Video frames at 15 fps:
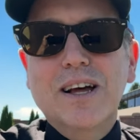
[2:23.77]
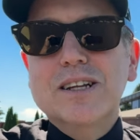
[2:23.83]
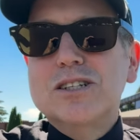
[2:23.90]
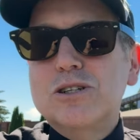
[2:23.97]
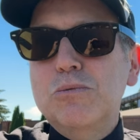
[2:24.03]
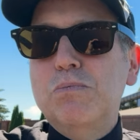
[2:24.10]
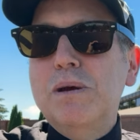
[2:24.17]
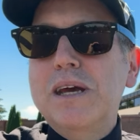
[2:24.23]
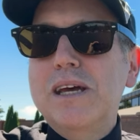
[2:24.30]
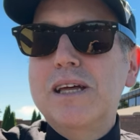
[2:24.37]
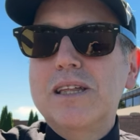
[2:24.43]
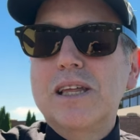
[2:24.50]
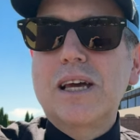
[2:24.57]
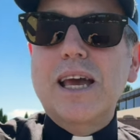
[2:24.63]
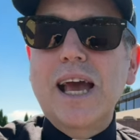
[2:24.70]
to
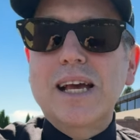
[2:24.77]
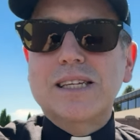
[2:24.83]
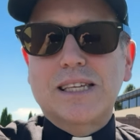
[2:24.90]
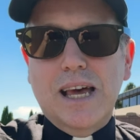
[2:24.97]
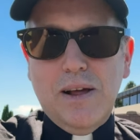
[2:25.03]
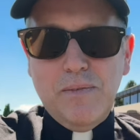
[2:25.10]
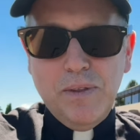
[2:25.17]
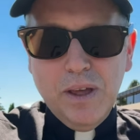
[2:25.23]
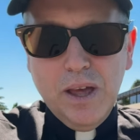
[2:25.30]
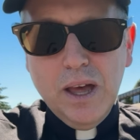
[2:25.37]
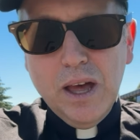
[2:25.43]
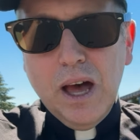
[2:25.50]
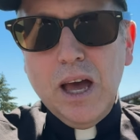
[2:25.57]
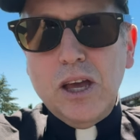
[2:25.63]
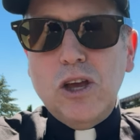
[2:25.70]
be the case, that
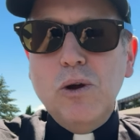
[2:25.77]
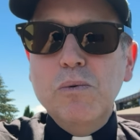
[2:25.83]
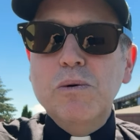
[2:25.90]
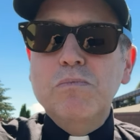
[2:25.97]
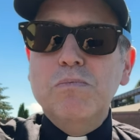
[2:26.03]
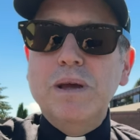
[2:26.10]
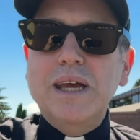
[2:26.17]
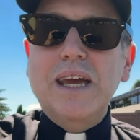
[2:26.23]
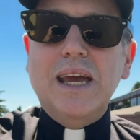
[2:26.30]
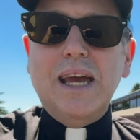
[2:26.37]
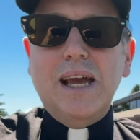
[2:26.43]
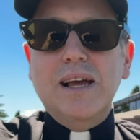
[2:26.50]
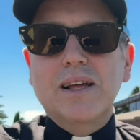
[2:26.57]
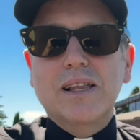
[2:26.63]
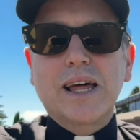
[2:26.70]
a human
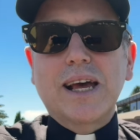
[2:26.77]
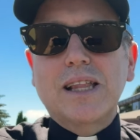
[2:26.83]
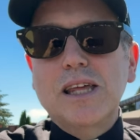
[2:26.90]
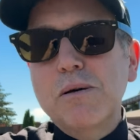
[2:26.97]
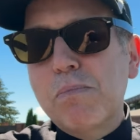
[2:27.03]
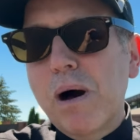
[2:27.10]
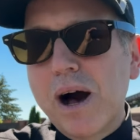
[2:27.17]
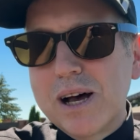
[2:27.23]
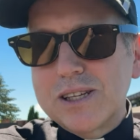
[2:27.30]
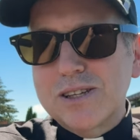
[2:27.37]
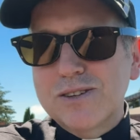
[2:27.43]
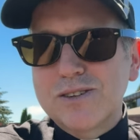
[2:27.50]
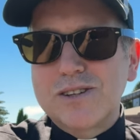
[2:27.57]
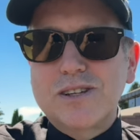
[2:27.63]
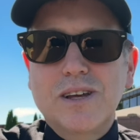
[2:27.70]
being, like the
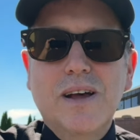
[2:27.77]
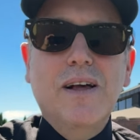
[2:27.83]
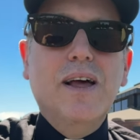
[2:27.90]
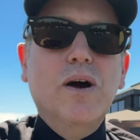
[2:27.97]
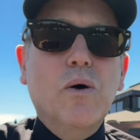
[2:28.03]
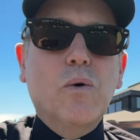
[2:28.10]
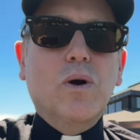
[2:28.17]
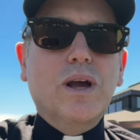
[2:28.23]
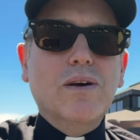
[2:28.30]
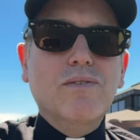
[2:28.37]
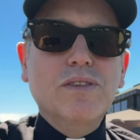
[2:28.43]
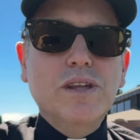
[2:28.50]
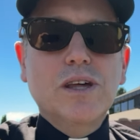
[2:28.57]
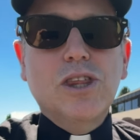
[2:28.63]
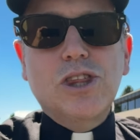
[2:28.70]
apostles, were
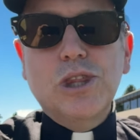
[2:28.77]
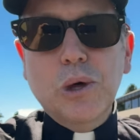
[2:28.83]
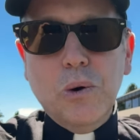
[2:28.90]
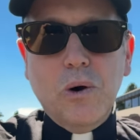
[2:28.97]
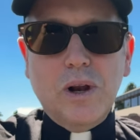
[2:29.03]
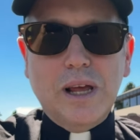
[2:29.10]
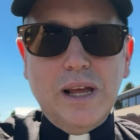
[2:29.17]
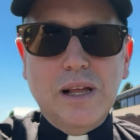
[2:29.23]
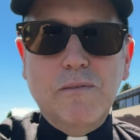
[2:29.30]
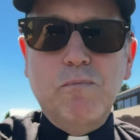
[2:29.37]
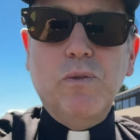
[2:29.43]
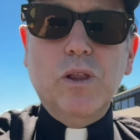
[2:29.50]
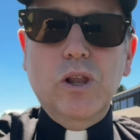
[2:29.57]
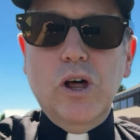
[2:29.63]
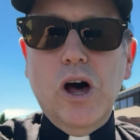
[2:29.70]
given the authority
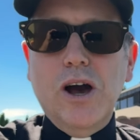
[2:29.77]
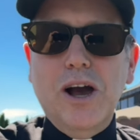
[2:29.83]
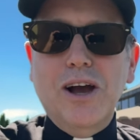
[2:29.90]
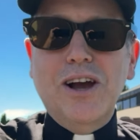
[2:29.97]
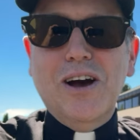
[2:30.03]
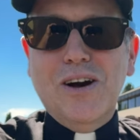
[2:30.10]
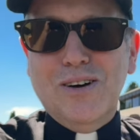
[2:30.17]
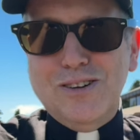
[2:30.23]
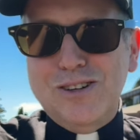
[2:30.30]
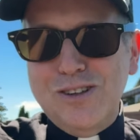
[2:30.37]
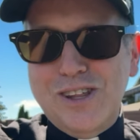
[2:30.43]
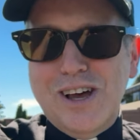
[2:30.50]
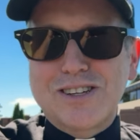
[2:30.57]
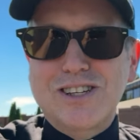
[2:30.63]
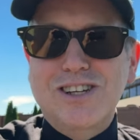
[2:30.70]
long ago,
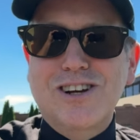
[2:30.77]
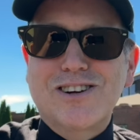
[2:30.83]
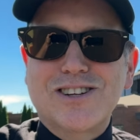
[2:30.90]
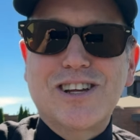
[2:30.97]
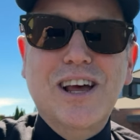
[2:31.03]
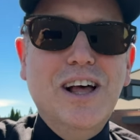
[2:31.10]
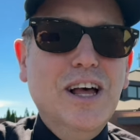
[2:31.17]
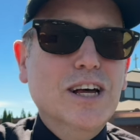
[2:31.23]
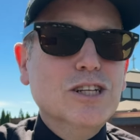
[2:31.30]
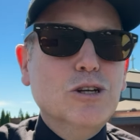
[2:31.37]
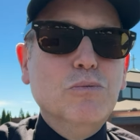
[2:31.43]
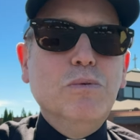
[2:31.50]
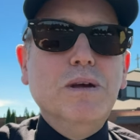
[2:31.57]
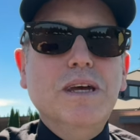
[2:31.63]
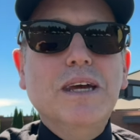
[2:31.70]
2,000 years, to
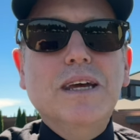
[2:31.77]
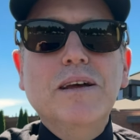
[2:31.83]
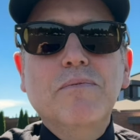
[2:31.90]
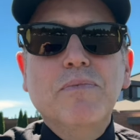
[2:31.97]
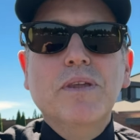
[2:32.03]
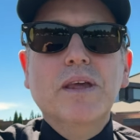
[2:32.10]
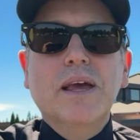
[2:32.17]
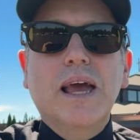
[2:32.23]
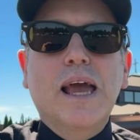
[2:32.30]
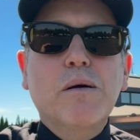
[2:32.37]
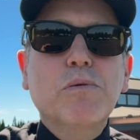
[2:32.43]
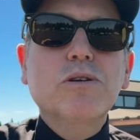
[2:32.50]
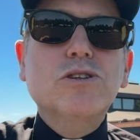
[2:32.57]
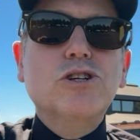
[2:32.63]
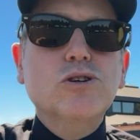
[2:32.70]
be
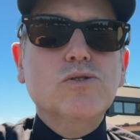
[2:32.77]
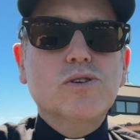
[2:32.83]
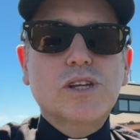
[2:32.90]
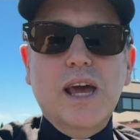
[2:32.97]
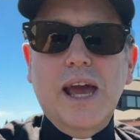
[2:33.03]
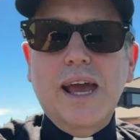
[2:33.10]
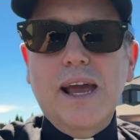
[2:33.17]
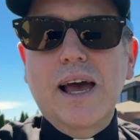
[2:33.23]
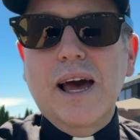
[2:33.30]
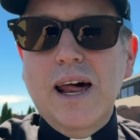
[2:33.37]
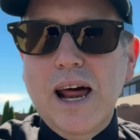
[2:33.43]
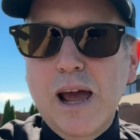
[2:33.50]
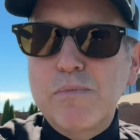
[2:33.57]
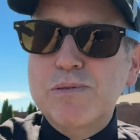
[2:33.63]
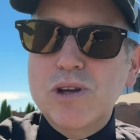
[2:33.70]
able to say, and
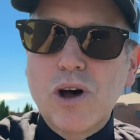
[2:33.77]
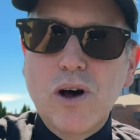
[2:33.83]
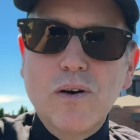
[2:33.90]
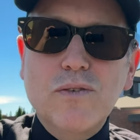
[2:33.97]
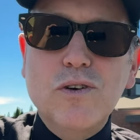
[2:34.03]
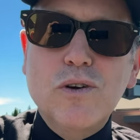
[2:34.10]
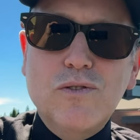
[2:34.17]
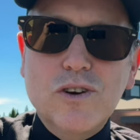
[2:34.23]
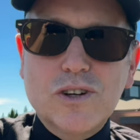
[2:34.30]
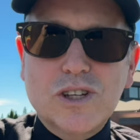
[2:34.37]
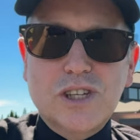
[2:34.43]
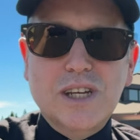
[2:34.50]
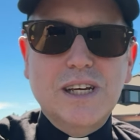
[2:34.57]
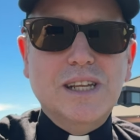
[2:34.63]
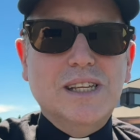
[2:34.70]
I absolve you of your
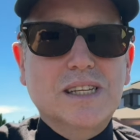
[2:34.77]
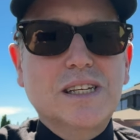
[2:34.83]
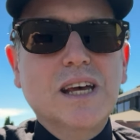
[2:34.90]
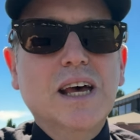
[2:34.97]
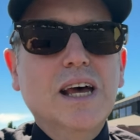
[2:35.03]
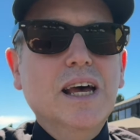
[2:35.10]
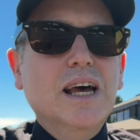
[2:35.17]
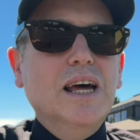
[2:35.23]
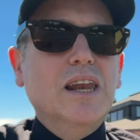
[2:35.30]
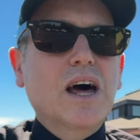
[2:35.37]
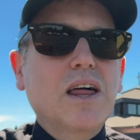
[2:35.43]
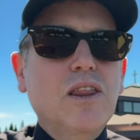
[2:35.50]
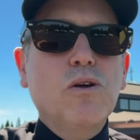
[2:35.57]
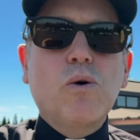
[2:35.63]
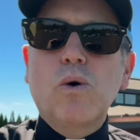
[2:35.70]
sins,
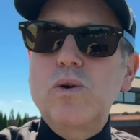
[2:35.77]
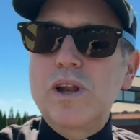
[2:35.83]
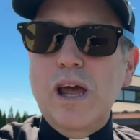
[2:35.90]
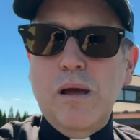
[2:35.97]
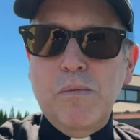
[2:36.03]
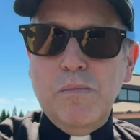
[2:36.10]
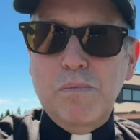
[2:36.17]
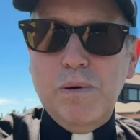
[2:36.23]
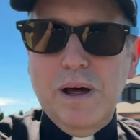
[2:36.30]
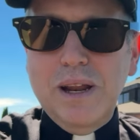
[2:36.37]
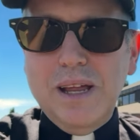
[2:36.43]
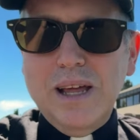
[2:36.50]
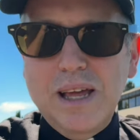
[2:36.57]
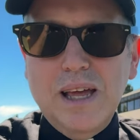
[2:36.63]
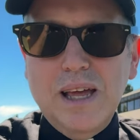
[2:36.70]
not in their own name, but
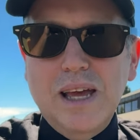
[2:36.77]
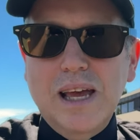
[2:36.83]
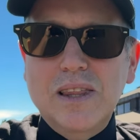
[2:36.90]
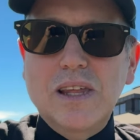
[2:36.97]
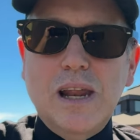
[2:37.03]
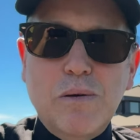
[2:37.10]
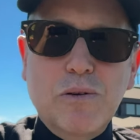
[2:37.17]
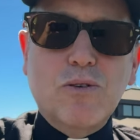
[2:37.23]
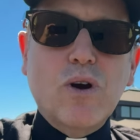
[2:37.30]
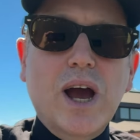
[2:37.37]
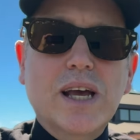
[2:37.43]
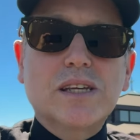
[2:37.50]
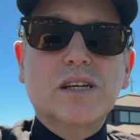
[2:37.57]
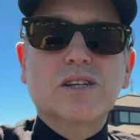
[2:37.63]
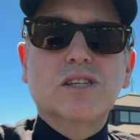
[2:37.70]
in the name of
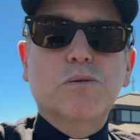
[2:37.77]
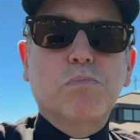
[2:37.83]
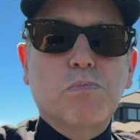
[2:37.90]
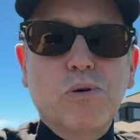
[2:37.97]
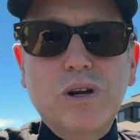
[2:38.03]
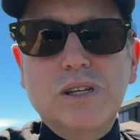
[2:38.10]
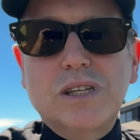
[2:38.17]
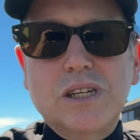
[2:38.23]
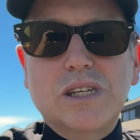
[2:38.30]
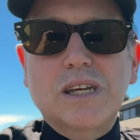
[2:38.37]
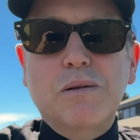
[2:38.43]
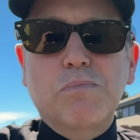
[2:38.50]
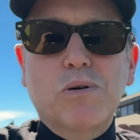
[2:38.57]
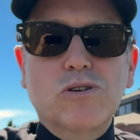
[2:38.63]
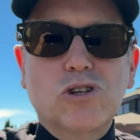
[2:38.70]
Christ, because the priest is
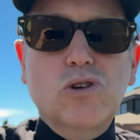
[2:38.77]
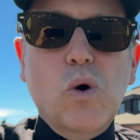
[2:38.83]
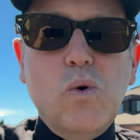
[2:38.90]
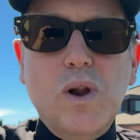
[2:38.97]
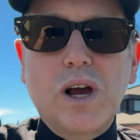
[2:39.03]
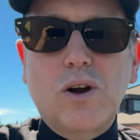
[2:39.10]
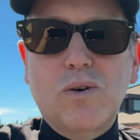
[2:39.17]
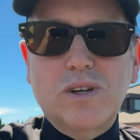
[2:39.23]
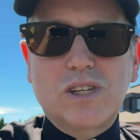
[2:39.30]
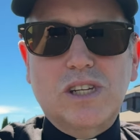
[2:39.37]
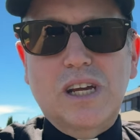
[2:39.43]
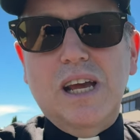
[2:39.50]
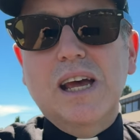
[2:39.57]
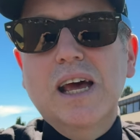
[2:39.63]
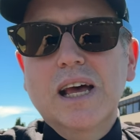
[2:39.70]
in persona
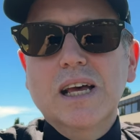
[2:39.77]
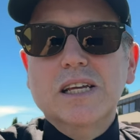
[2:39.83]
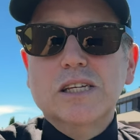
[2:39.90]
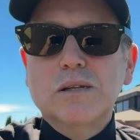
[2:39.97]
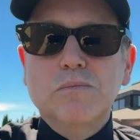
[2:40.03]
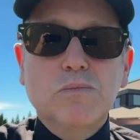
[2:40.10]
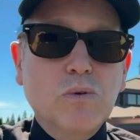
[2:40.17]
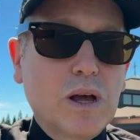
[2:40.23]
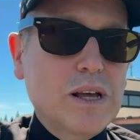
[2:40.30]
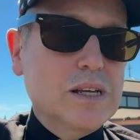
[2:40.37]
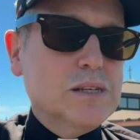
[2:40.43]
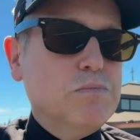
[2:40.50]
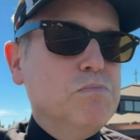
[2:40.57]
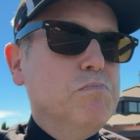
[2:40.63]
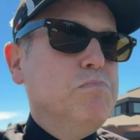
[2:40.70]
Christi,
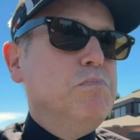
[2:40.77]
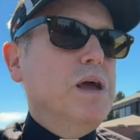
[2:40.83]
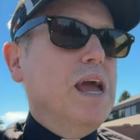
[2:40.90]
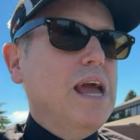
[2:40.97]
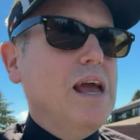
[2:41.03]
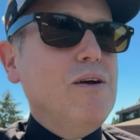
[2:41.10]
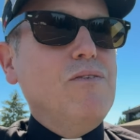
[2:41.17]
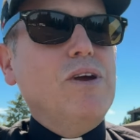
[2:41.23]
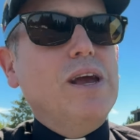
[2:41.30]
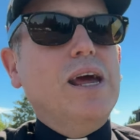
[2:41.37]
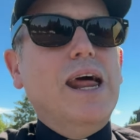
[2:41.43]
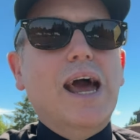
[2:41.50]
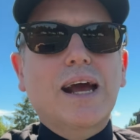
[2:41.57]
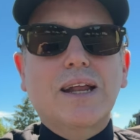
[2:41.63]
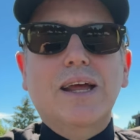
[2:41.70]
is behaving
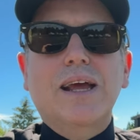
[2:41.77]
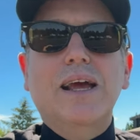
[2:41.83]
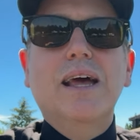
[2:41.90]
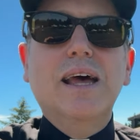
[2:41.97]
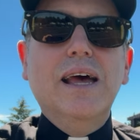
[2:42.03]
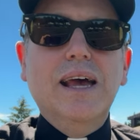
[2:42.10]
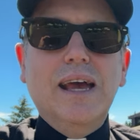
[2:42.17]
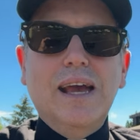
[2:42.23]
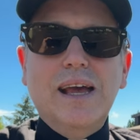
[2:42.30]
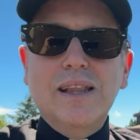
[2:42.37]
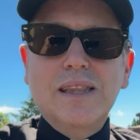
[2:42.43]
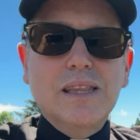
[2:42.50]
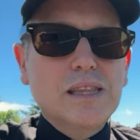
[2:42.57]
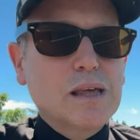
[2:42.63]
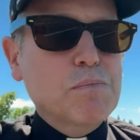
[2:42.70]
and acting
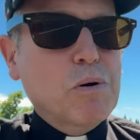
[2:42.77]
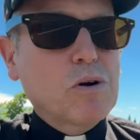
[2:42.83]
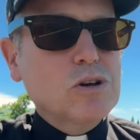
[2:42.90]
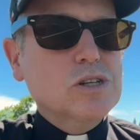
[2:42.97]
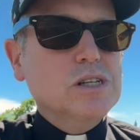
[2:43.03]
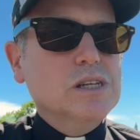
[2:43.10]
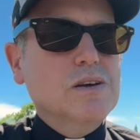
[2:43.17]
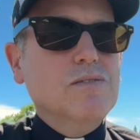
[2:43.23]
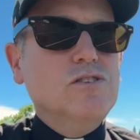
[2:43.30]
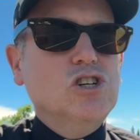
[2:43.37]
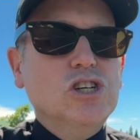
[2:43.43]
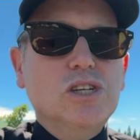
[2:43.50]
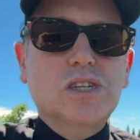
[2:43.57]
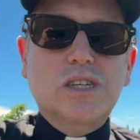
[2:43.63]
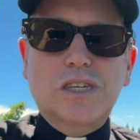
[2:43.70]
in the person of
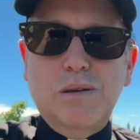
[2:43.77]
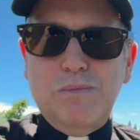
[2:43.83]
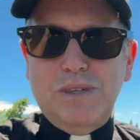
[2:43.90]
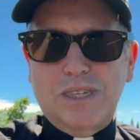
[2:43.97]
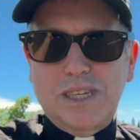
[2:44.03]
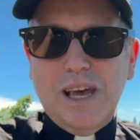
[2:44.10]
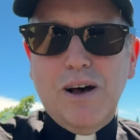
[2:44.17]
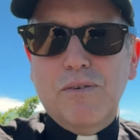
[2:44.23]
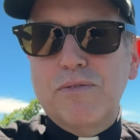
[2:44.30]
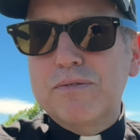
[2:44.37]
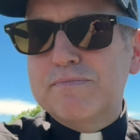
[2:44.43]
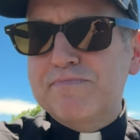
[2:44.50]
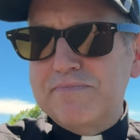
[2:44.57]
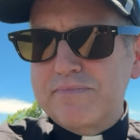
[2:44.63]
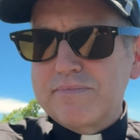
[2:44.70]
Jesus himself.
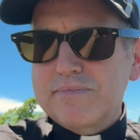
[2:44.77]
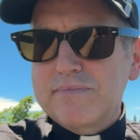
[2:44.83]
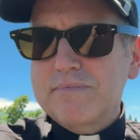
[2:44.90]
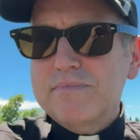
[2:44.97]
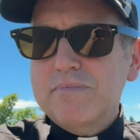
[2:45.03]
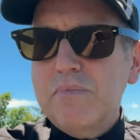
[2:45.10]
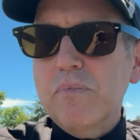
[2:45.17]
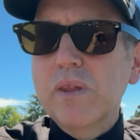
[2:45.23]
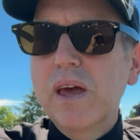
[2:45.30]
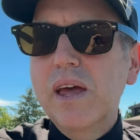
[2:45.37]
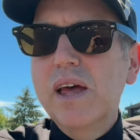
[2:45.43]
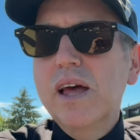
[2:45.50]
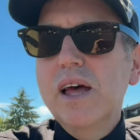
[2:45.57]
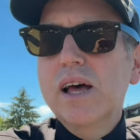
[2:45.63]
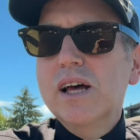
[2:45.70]

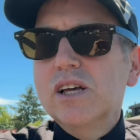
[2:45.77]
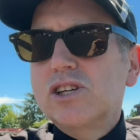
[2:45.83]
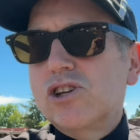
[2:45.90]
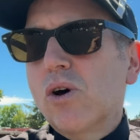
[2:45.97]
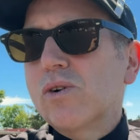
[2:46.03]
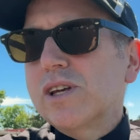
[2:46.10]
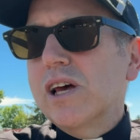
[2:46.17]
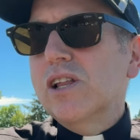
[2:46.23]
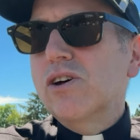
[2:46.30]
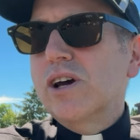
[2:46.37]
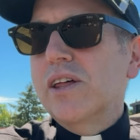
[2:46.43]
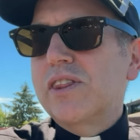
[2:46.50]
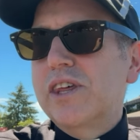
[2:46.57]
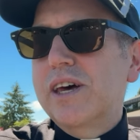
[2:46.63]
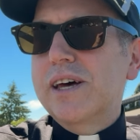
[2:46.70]
So as I look
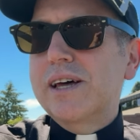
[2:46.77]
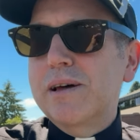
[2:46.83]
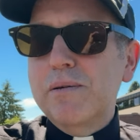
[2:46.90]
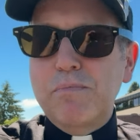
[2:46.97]
at the